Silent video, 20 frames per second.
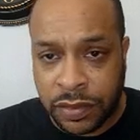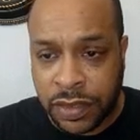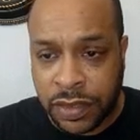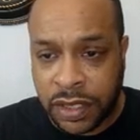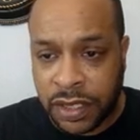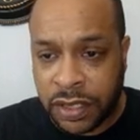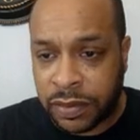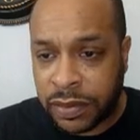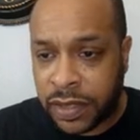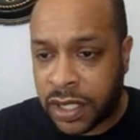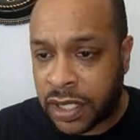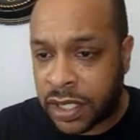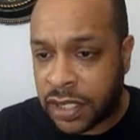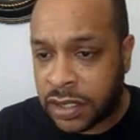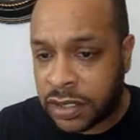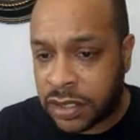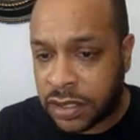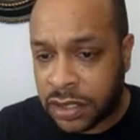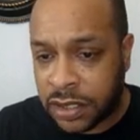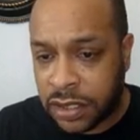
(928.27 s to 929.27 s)

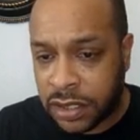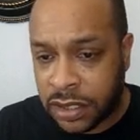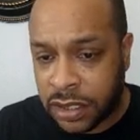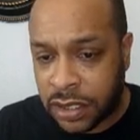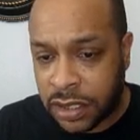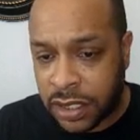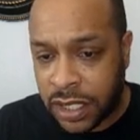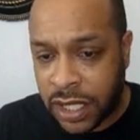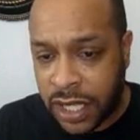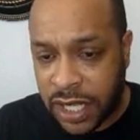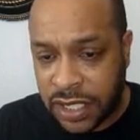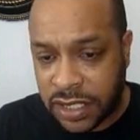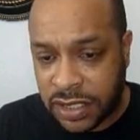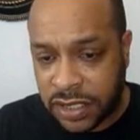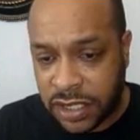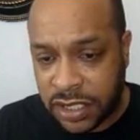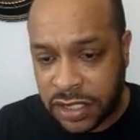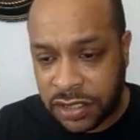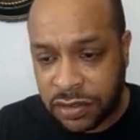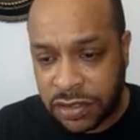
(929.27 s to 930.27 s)
MetaMask,
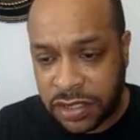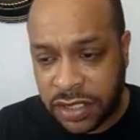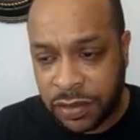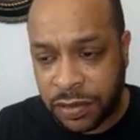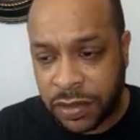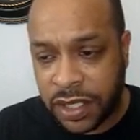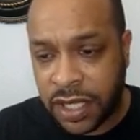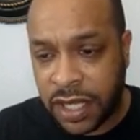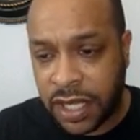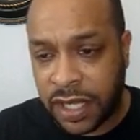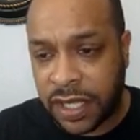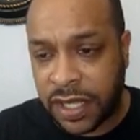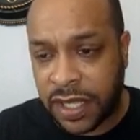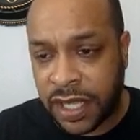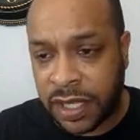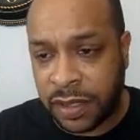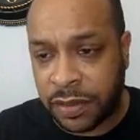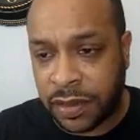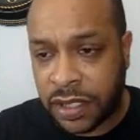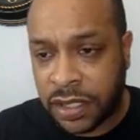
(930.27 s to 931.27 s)
assets, you see we got
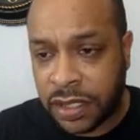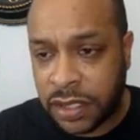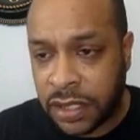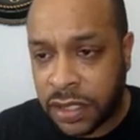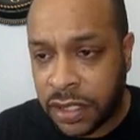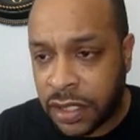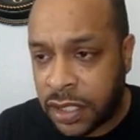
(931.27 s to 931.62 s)
Klima.